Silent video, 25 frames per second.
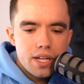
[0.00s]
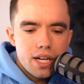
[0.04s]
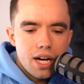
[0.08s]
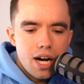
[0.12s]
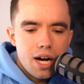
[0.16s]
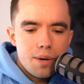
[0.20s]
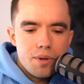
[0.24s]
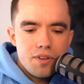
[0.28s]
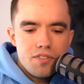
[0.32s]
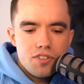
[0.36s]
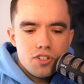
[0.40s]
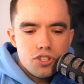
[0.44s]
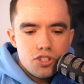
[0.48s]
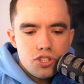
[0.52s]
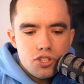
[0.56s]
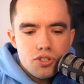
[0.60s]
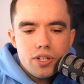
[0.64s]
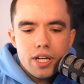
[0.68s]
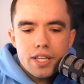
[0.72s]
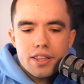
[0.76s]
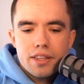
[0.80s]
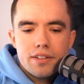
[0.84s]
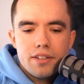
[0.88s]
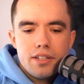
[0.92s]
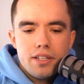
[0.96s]
if you do
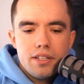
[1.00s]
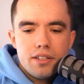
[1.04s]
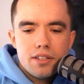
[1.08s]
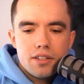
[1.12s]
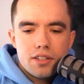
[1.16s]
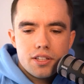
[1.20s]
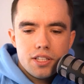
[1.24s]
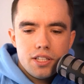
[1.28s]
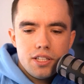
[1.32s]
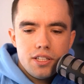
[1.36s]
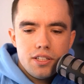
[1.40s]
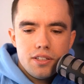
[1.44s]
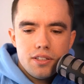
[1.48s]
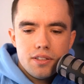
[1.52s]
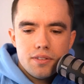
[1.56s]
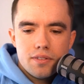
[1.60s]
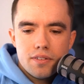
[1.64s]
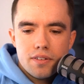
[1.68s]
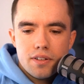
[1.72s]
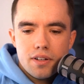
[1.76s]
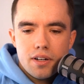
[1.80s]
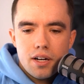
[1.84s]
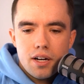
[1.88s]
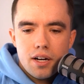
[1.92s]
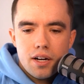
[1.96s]
get the
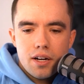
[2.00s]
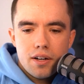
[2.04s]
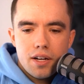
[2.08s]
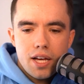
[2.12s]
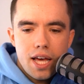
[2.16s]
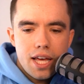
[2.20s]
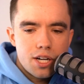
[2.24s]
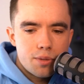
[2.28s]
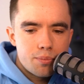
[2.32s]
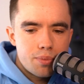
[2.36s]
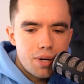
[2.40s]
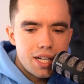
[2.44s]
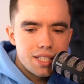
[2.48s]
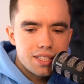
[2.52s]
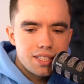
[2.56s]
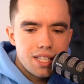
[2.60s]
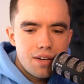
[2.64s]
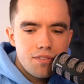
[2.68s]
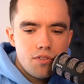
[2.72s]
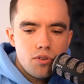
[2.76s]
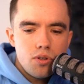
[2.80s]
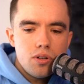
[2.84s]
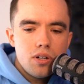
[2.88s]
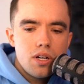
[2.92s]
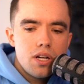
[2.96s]
enterprise
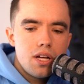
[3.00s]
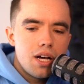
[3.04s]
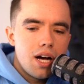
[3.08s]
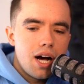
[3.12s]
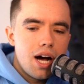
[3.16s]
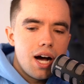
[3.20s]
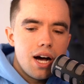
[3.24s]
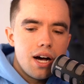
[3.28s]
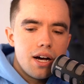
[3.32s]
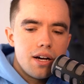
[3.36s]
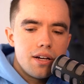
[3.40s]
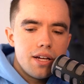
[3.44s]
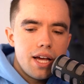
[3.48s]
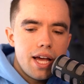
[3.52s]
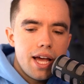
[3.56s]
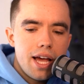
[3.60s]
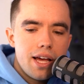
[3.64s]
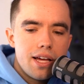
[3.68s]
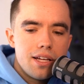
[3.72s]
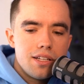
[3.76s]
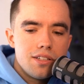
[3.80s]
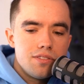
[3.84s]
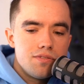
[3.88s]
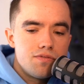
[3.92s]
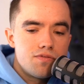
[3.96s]
level
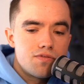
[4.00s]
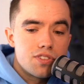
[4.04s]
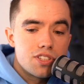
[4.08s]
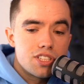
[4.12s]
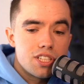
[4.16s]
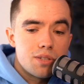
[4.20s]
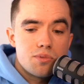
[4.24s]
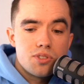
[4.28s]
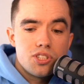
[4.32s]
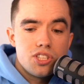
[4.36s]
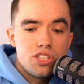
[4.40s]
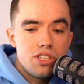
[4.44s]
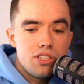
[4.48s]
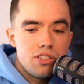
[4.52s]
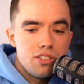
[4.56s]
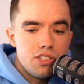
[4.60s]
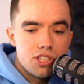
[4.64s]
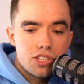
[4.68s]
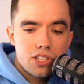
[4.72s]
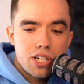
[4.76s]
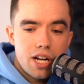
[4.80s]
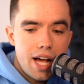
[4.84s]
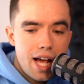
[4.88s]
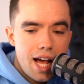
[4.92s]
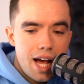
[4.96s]
and for some reason
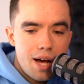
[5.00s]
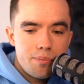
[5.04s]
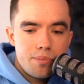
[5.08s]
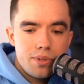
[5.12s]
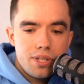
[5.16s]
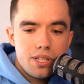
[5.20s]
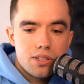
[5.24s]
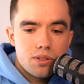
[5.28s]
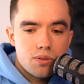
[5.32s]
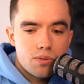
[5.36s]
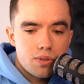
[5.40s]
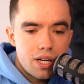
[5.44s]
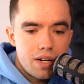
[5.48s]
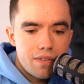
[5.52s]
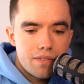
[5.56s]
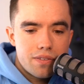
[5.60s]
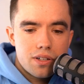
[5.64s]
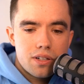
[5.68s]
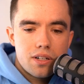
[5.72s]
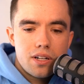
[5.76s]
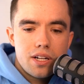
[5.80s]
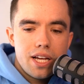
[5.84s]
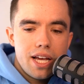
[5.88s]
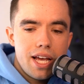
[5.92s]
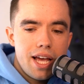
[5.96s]
you're not happy or
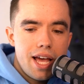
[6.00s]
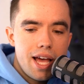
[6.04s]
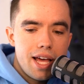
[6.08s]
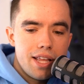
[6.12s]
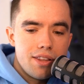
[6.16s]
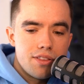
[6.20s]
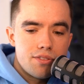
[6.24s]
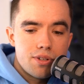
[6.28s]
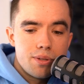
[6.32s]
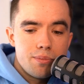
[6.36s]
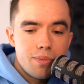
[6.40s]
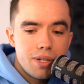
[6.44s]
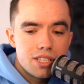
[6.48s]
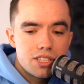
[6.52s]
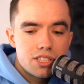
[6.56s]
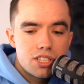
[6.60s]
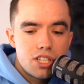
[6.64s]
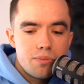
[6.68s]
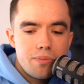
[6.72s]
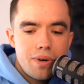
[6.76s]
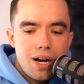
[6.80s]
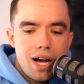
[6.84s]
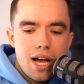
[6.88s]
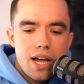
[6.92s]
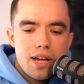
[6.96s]
whatever, and 3 months
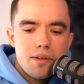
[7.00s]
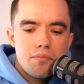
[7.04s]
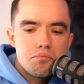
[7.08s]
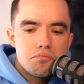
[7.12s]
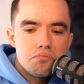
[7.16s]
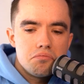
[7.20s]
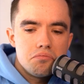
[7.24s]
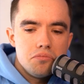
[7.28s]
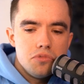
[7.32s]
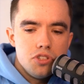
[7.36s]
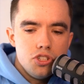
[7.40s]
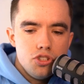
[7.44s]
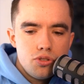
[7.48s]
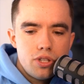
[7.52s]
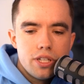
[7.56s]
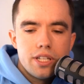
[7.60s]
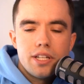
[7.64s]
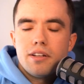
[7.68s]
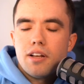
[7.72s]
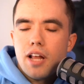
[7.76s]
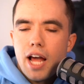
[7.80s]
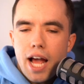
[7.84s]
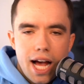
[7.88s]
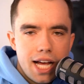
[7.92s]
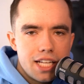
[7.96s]
go by, you
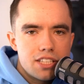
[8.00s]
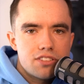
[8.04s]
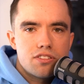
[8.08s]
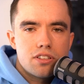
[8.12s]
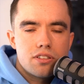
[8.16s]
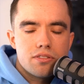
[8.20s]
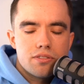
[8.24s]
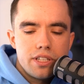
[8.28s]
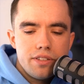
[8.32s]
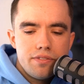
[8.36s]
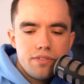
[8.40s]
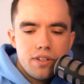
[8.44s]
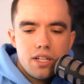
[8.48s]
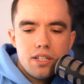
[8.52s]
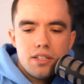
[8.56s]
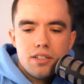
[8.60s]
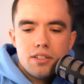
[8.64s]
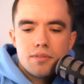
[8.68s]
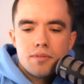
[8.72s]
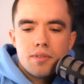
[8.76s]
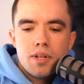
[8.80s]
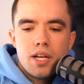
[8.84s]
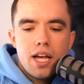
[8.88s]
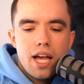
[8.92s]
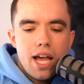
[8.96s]
can ask for a refund
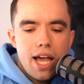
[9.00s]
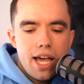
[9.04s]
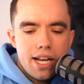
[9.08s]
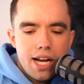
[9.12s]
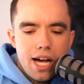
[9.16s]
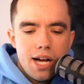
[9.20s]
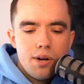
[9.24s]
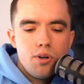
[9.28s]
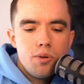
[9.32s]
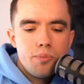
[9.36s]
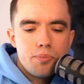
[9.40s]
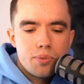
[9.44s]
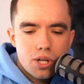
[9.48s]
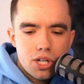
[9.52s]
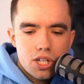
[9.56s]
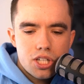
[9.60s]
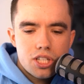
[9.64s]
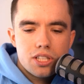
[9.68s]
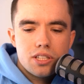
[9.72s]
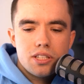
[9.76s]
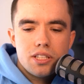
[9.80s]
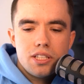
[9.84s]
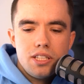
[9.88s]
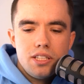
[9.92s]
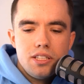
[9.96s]
and I will
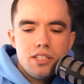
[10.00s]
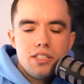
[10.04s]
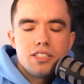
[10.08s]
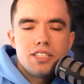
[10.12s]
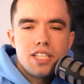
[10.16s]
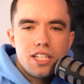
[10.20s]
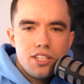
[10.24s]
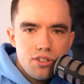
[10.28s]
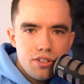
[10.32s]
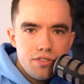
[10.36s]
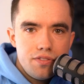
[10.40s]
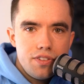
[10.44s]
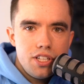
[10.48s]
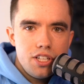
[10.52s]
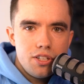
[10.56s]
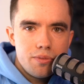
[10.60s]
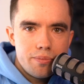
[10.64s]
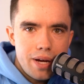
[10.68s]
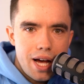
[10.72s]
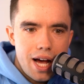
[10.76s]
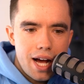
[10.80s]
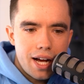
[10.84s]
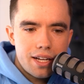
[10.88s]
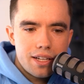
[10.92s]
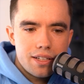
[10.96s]
personally send you a video
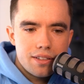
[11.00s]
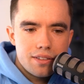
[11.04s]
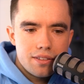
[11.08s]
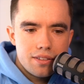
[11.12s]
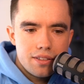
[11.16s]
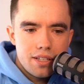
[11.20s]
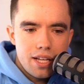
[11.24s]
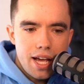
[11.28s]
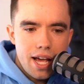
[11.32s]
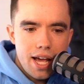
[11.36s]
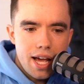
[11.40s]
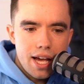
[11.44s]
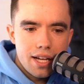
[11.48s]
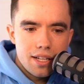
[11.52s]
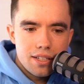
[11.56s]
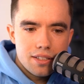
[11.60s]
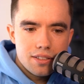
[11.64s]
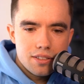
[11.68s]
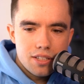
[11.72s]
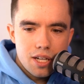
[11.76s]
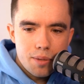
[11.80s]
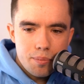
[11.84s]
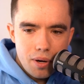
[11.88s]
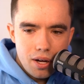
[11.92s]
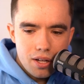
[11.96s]
back
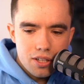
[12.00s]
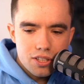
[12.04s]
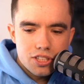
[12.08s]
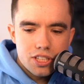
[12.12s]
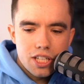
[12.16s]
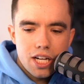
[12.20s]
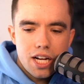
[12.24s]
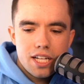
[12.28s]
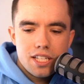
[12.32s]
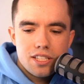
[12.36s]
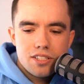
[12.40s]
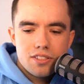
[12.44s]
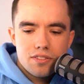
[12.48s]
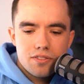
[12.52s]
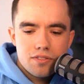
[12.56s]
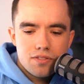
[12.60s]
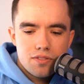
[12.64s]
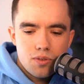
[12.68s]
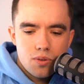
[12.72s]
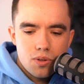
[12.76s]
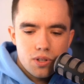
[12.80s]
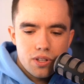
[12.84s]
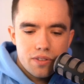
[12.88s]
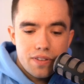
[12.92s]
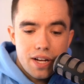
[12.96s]
and apologize
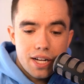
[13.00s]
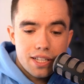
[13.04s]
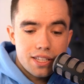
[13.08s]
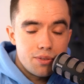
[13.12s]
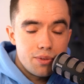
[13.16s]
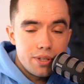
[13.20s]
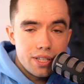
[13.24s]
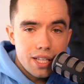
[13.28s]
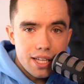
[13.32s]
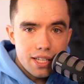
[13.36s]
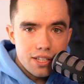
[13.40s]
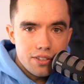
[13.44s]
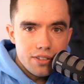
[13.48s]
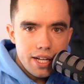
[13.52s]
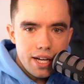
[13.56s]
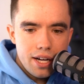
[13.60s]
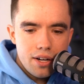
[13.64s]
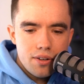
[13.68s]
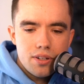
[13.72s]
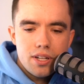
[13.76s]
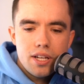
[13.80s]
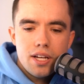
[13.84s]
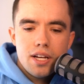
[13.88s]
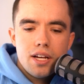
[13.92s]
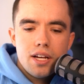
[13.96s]
for the fact that we let you down.